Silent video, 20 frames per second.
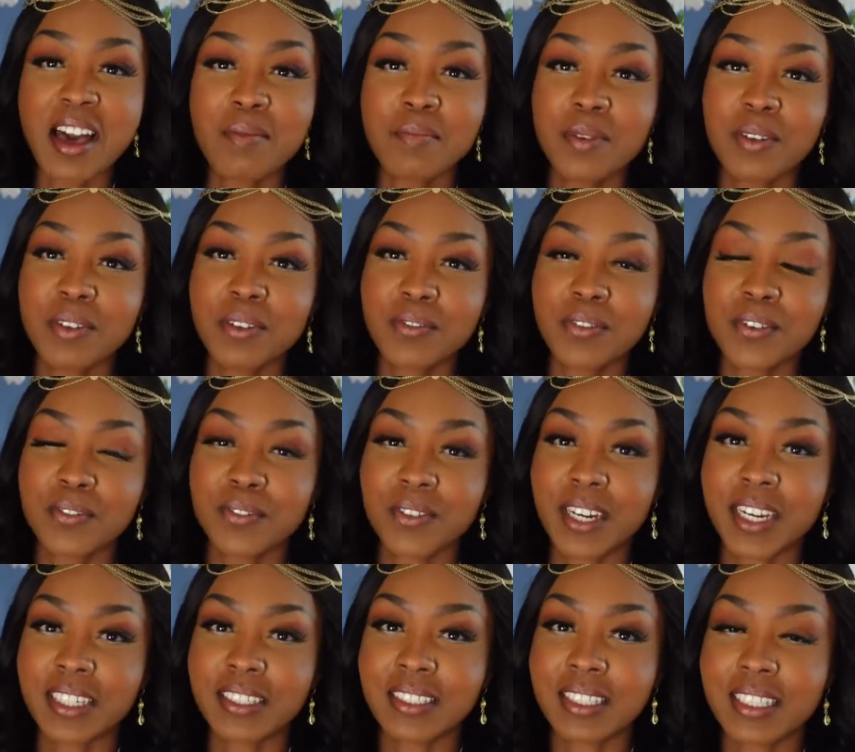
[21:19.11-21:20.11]
a beautiful
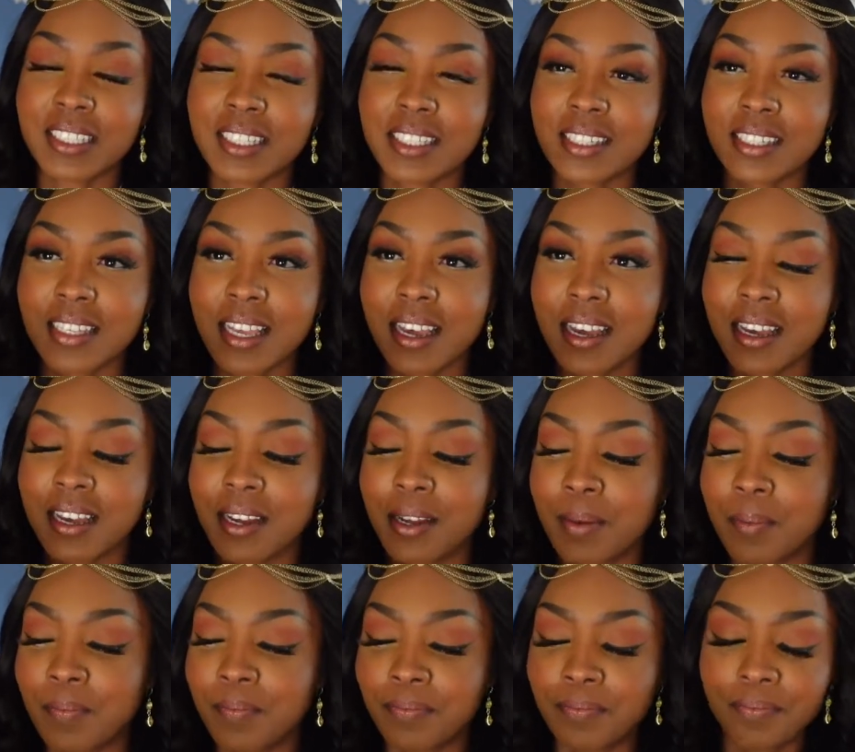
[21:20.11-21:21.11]
fragrance.
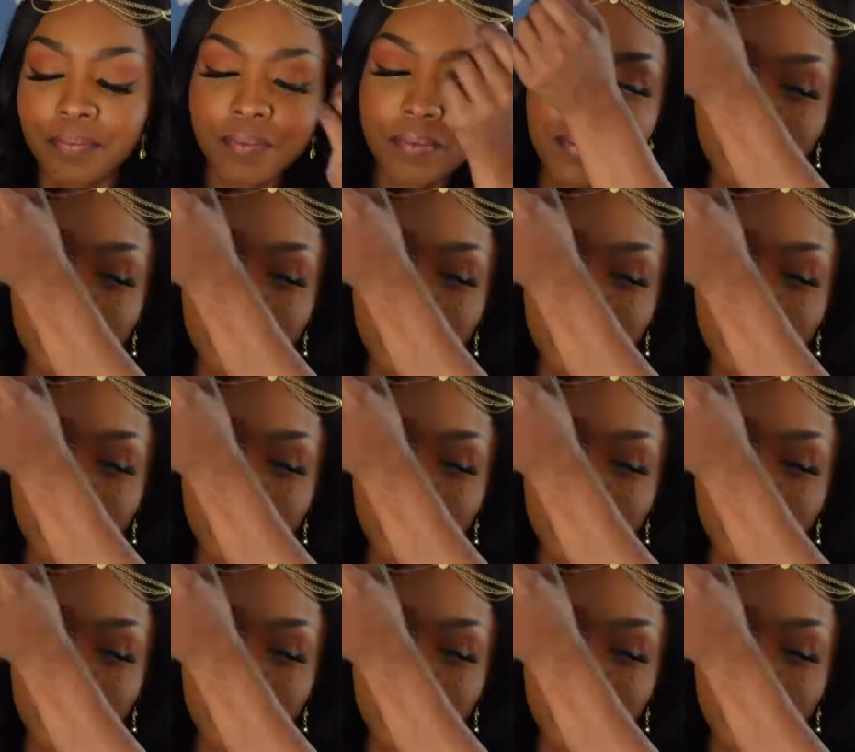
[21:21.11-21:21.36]
Um,